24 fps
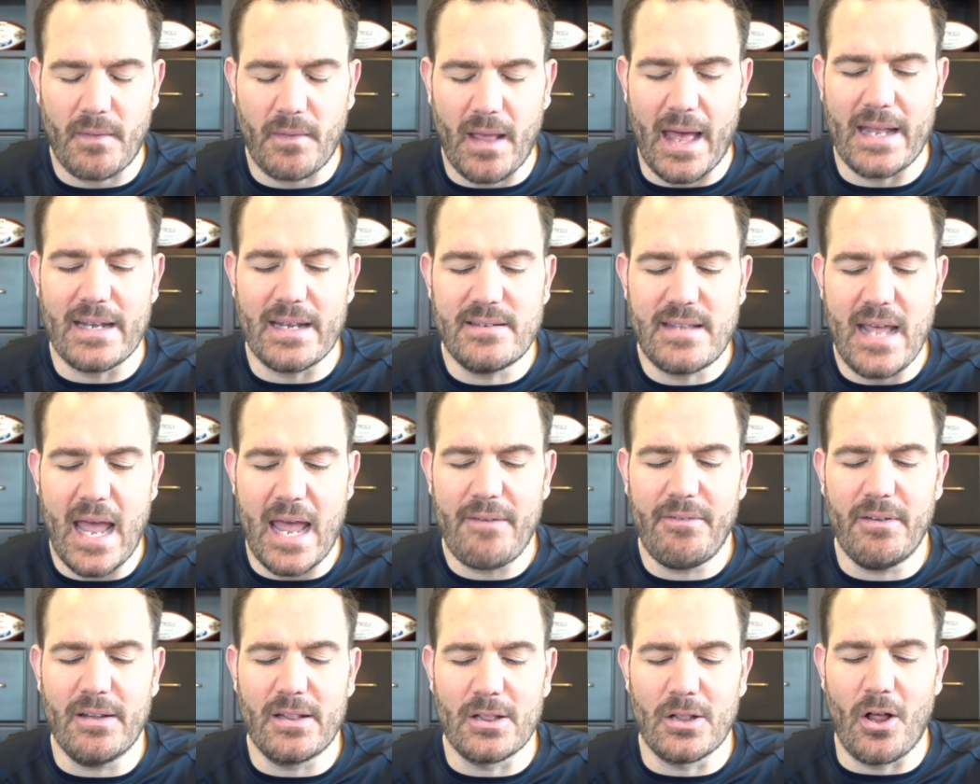And
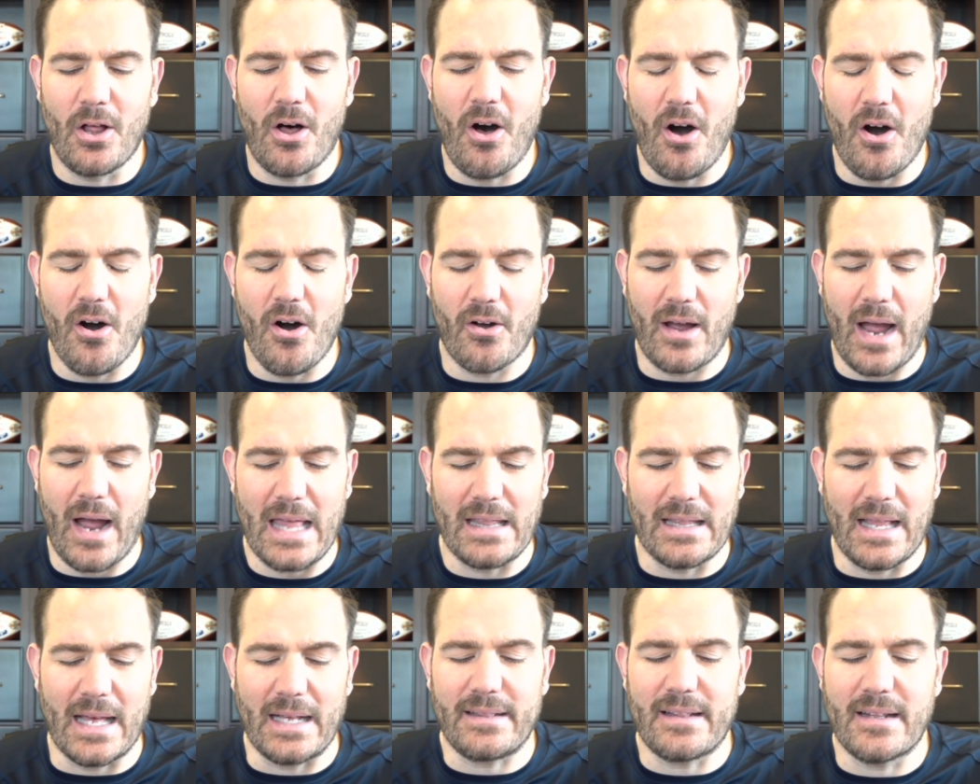David Long, I
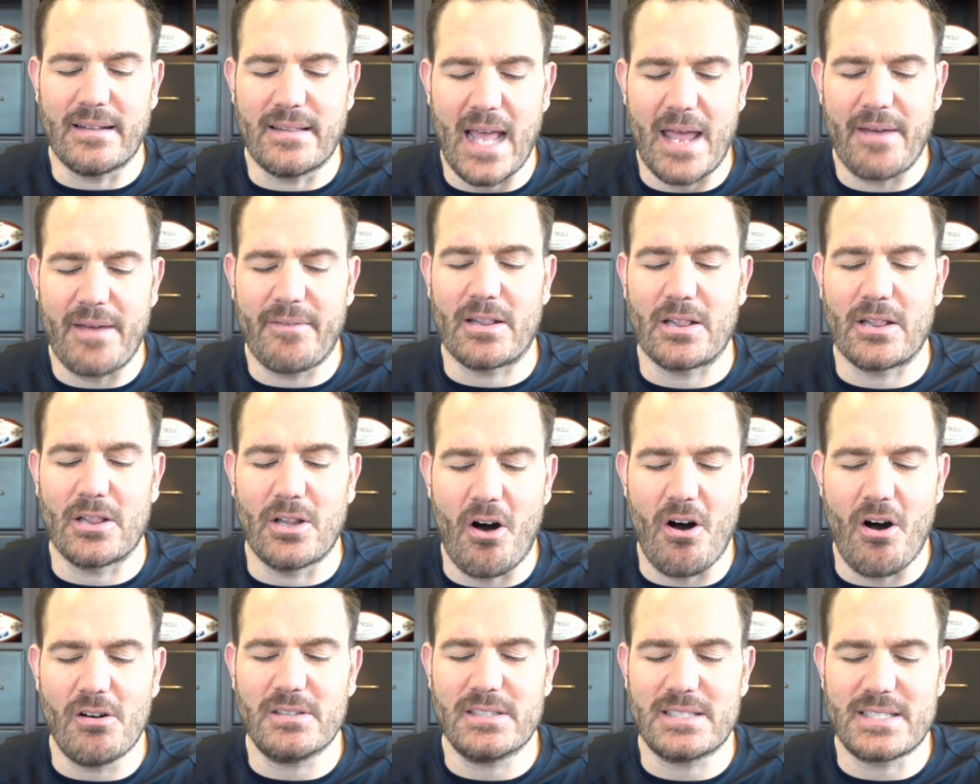like the David
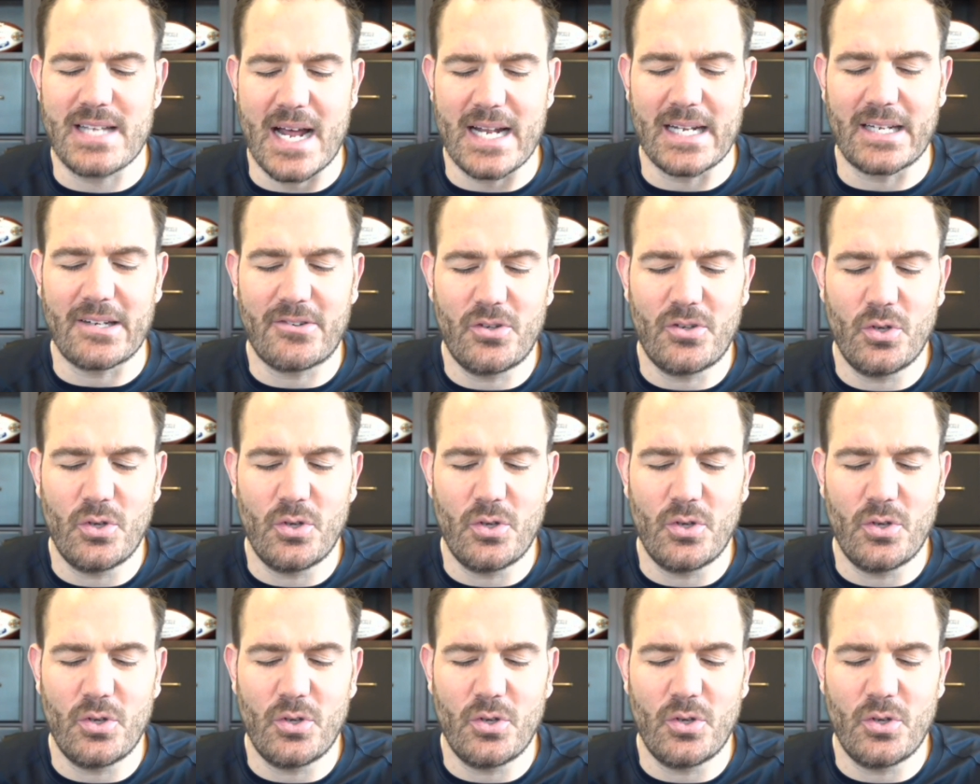Long signing.